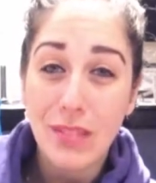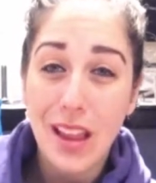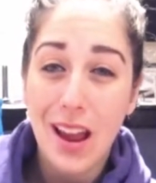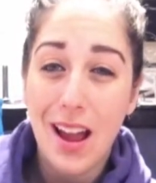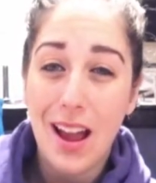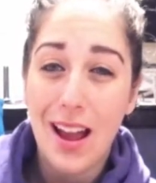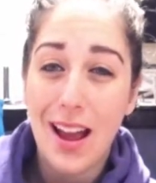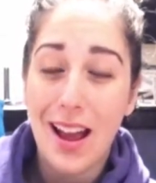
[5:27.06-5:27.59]

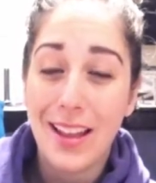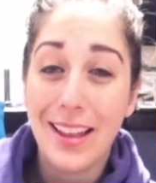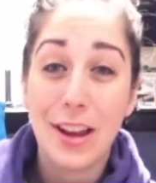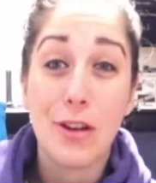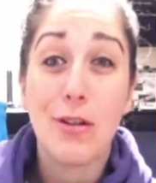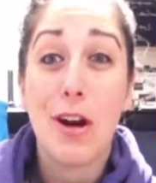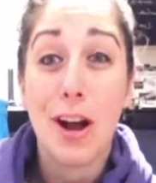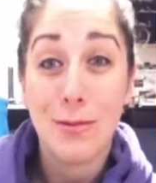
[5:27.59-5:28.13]

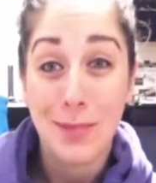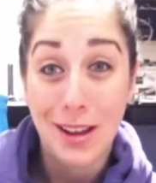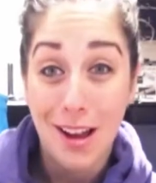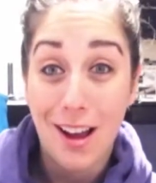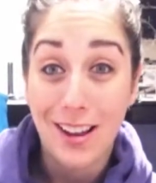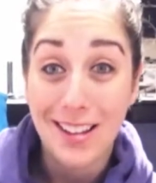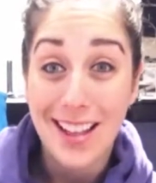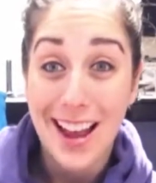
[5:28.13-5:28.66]
like a Krav
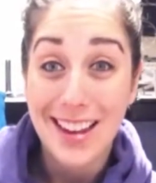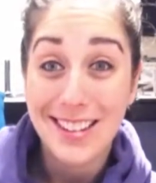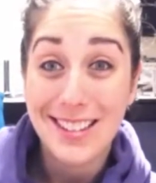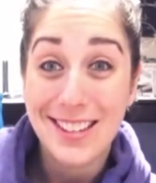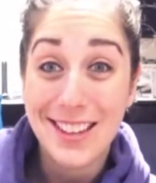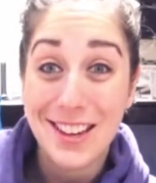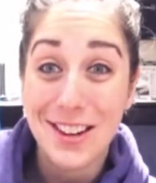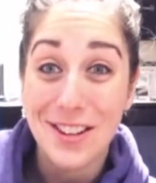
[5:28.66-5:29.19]
Maga
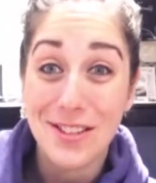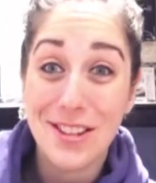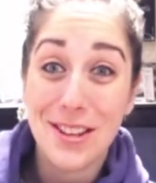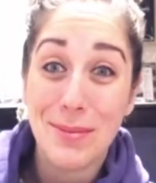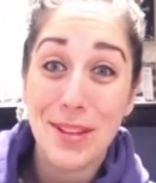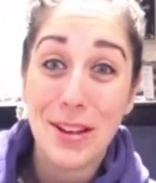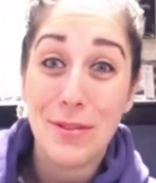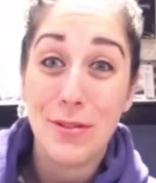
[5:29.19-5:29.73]
class,
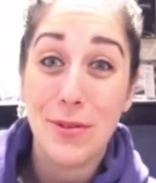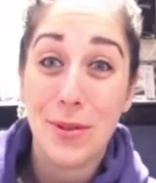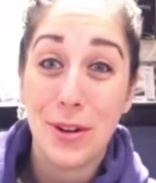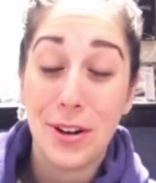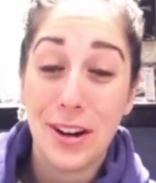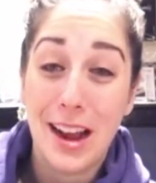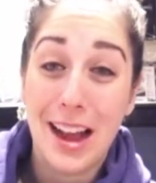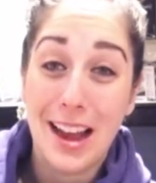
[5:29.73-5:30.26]
something
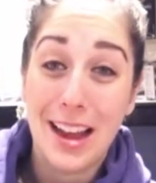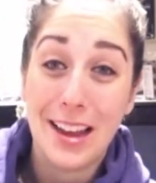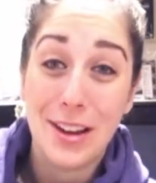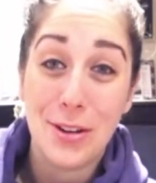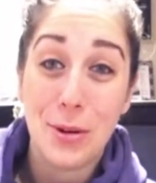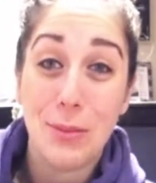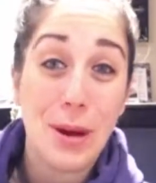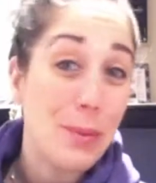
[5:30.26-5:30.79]
for,
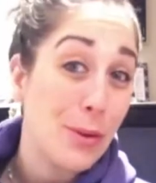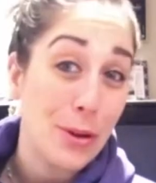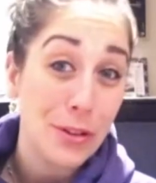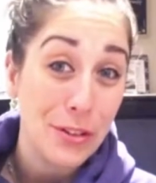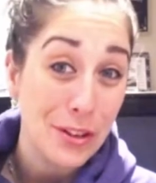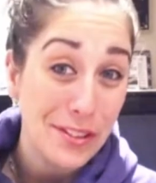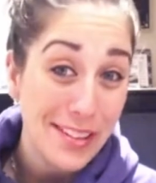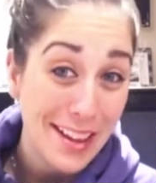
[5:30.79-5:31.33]
my
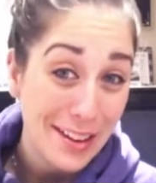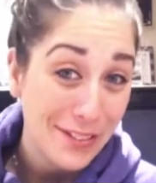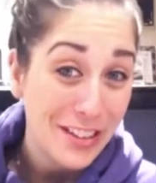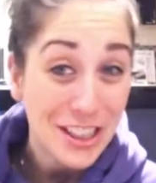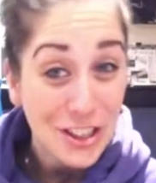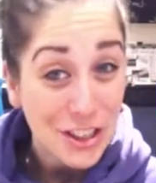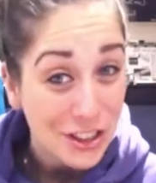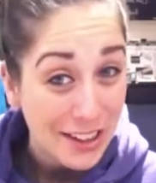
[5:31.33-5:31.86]
personal
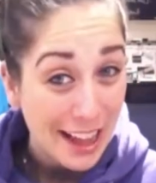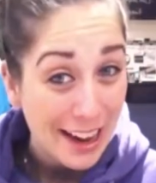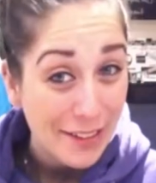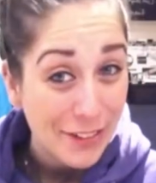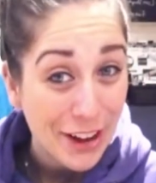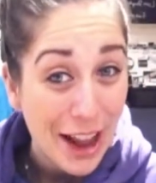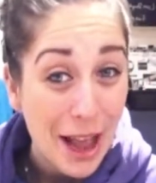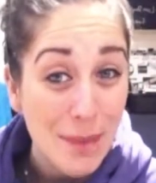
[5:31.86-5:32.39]
safety should that
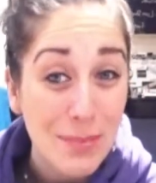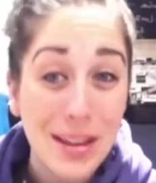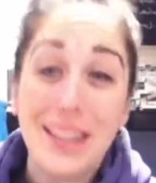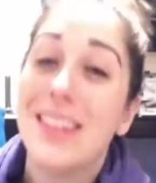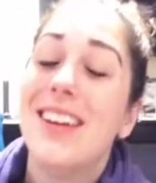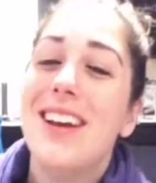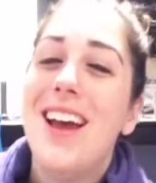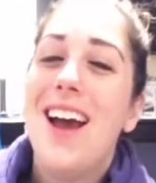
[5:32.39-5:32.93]
ever
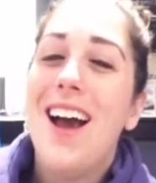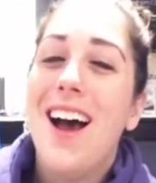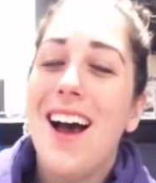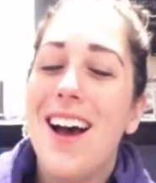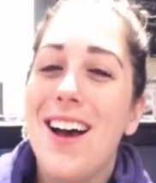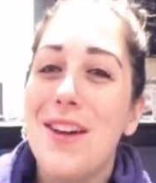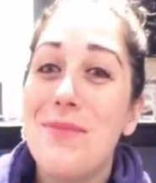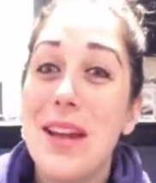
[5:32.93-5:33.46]
happen.
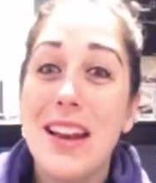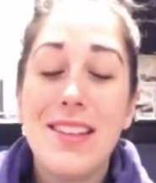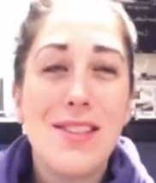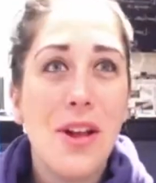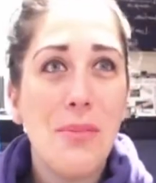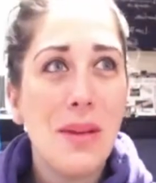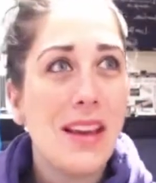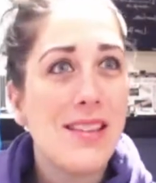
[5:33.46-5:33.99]
And it's
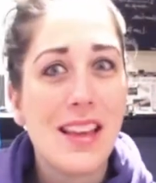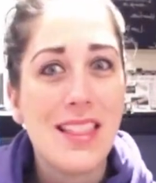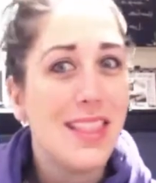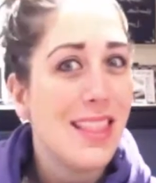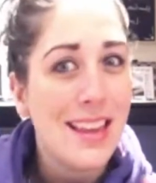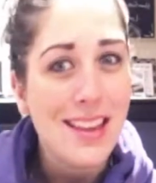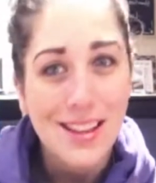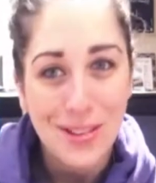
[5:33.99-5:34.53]
not because I
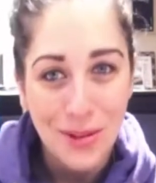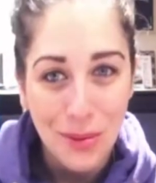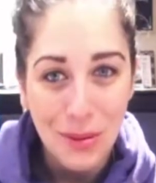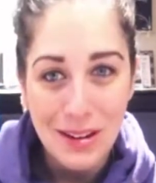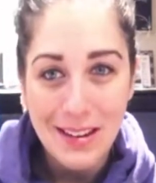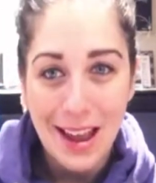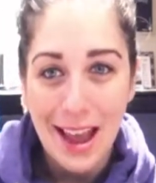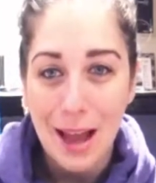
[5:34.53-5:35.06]
think it's
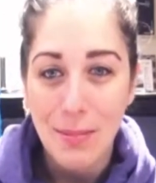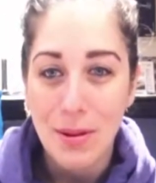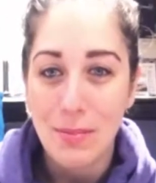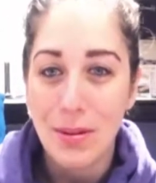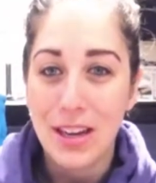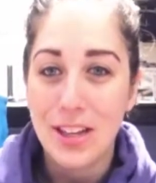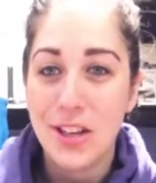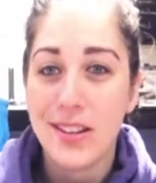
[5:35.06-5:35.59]
going to happen,
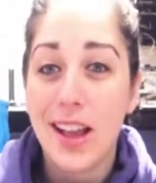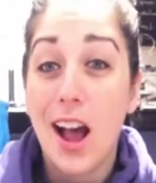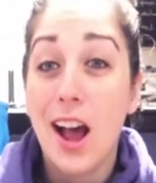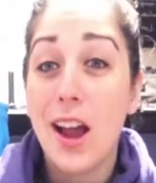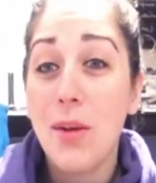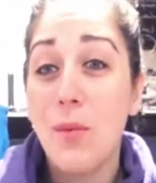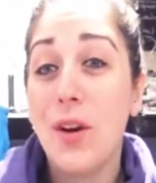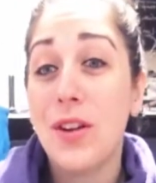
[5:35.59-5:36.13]
but it's just
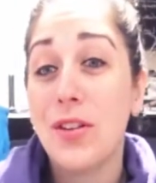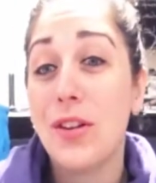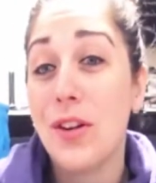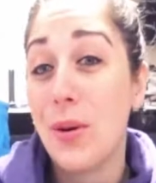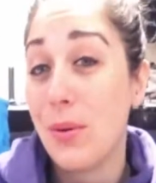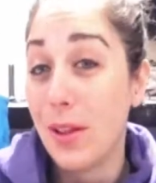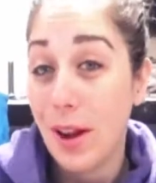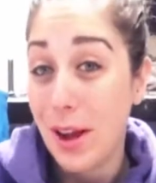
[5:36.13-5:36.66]
I want to
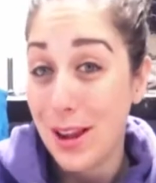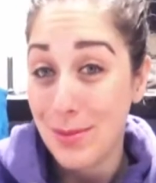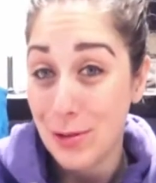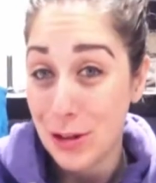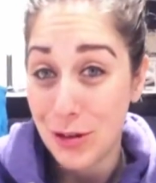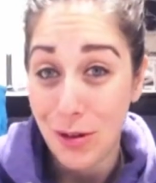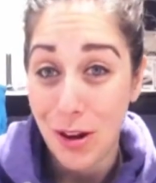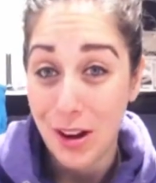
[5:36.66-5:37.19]
know that I am
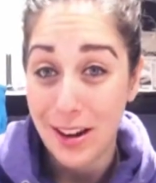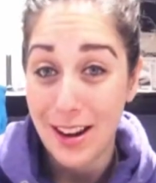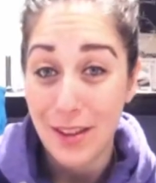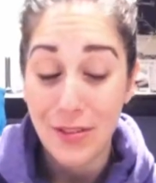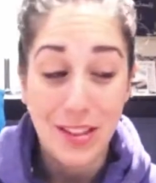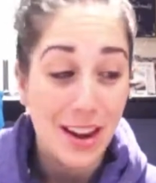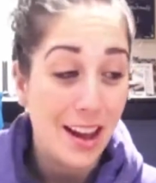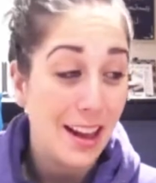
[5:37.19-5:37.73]
strong
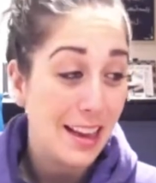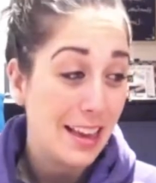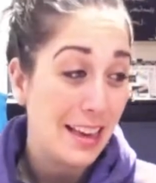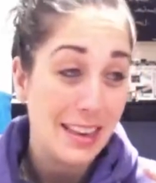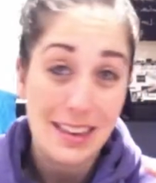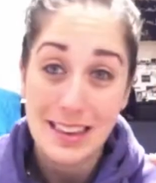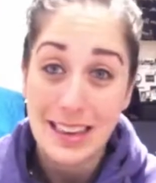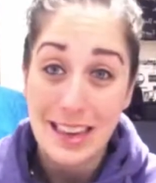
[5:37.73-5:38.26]
enough that I
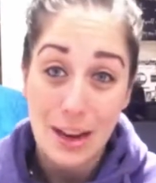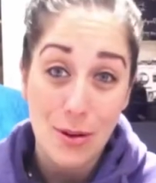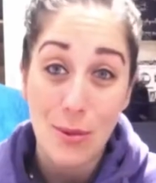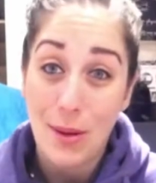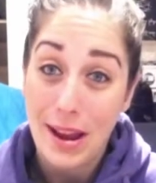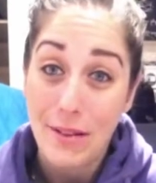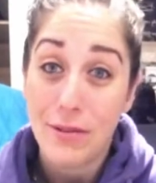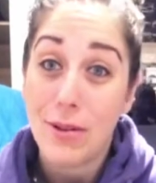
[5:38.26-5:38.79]
can get
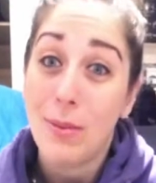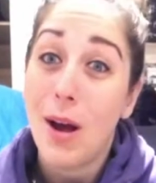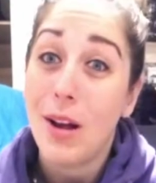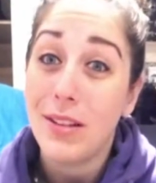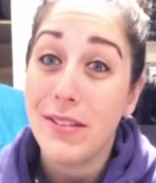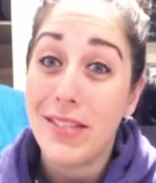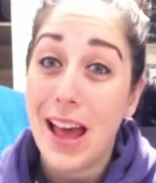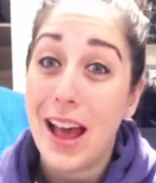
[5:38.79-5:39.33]
away from
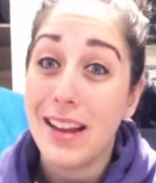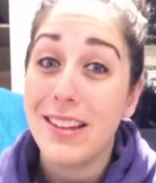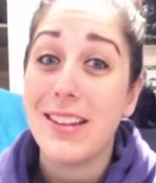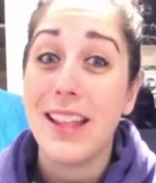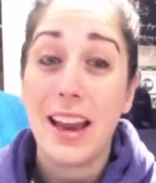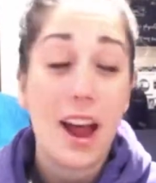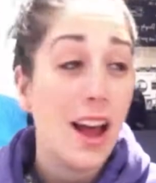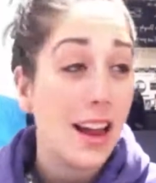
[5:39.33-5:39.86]
all of that
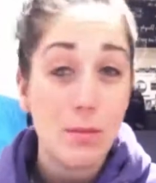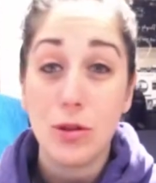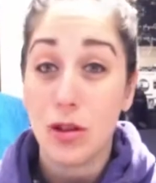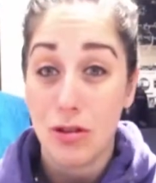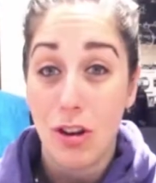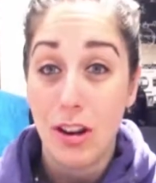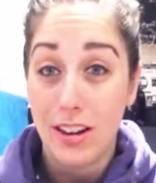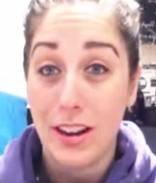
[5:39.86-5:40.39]
I am
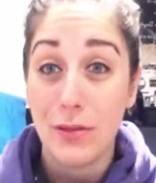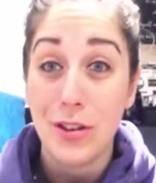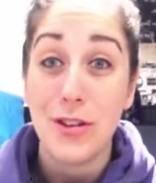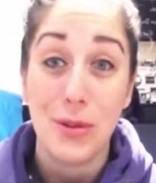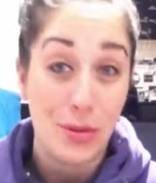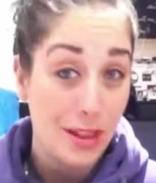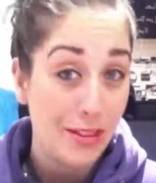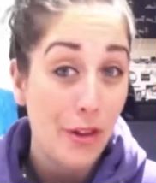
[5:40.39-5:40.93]
strong enough to
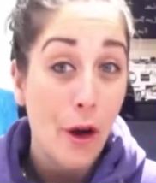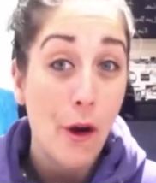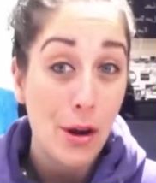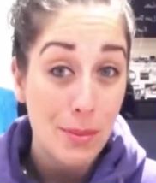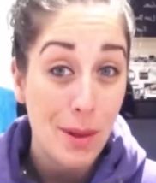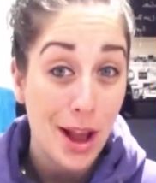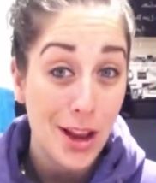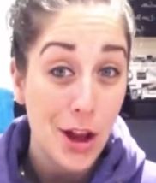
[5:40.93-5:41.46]
do this
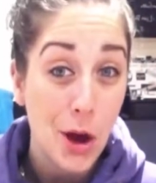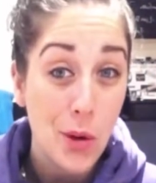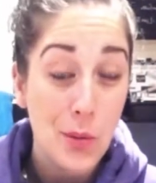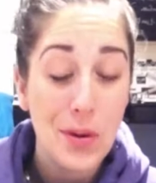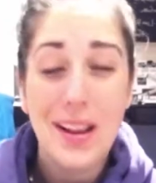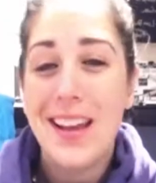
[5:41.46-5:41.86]
on my own.